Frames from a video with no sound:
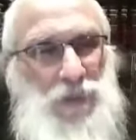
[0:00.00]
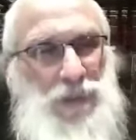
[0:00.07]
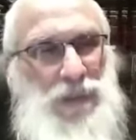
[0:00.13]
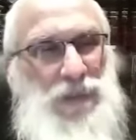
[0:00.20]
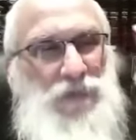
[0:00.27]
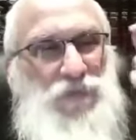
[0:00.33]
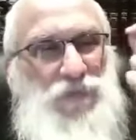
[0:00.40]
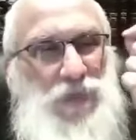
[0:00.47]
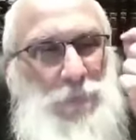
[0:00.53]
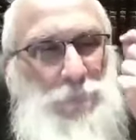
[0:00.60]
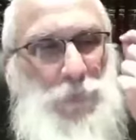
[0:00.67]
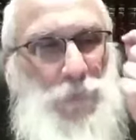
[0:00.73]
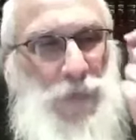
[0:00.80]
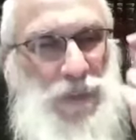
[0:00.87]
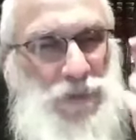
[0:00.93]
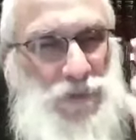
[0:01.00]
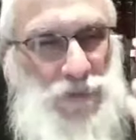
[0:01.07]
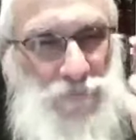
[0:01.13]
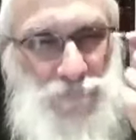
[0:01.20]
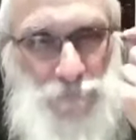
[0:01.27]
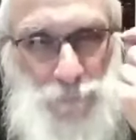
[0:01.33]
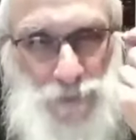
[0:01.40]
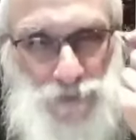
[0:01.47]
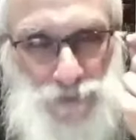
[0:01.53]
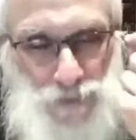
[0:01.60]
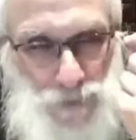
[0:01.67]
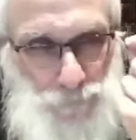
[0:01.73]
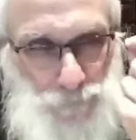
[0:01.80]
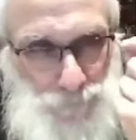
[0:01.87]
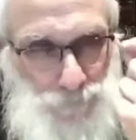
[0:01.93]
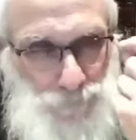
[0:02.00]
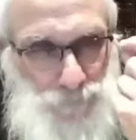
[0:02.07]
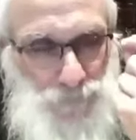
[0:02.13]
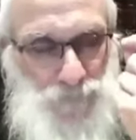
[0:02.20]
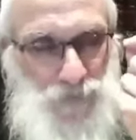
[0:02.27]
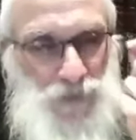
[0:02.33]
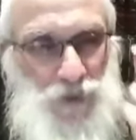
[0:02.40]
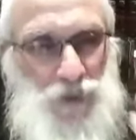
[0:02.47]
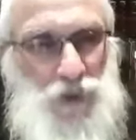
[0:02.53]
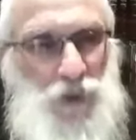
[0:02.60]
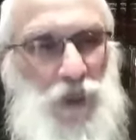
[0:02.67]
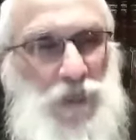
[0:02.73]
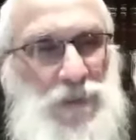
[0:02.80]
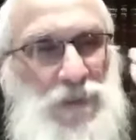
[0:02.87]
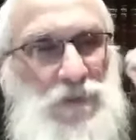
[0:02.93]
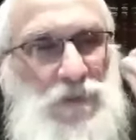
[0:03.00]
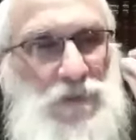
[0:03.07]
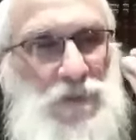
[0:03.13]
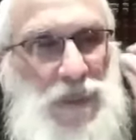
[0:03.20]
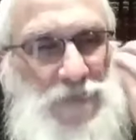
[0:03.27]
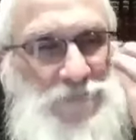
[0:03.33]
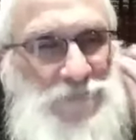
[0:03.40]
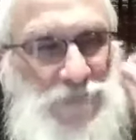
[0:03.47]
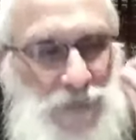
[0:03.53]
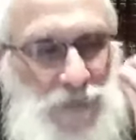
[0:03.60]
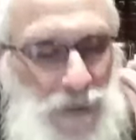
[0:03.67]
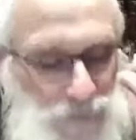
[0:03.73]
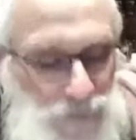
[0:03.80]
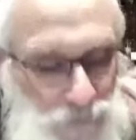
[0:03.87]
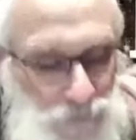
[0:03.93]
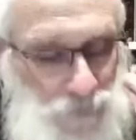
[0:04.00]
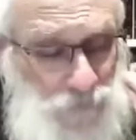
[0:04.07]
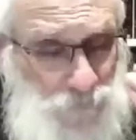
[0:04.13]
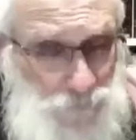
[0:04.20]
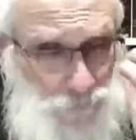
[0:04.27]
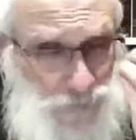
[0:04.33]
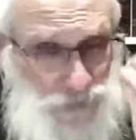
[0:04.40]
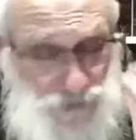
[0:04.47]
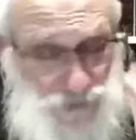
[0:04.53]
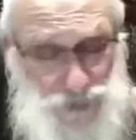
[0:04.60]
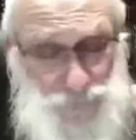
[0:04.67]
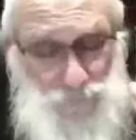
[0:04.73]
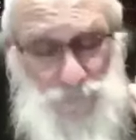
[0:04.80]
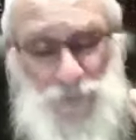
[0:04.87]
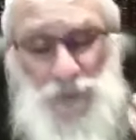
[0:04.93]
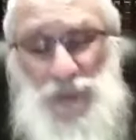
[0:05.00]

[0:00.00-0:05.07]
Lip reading: in separation from Hashem, cutting the lifeline from Hashem.